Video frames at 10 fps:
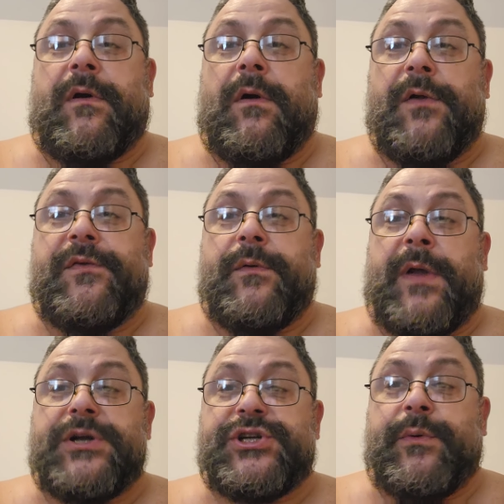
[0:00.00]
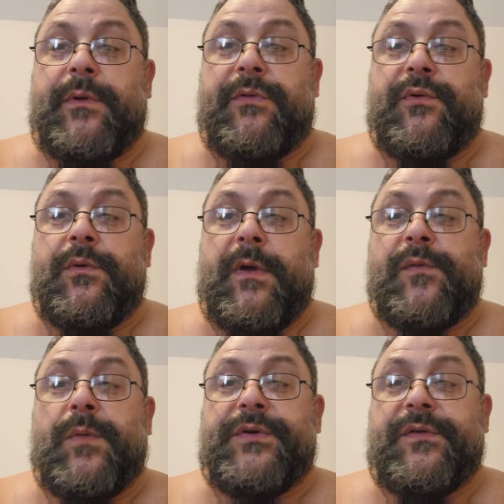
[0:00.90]
are also not showing through
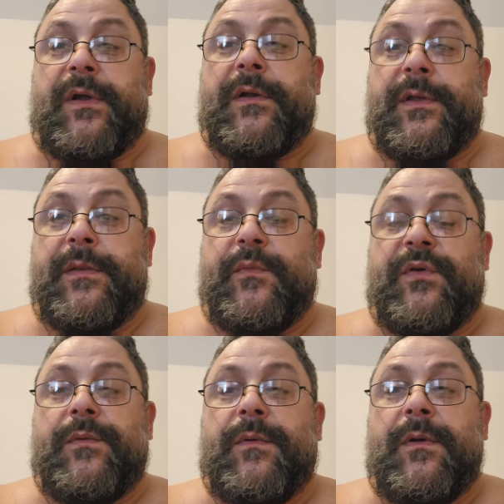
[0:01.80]
as much as I'd like them to.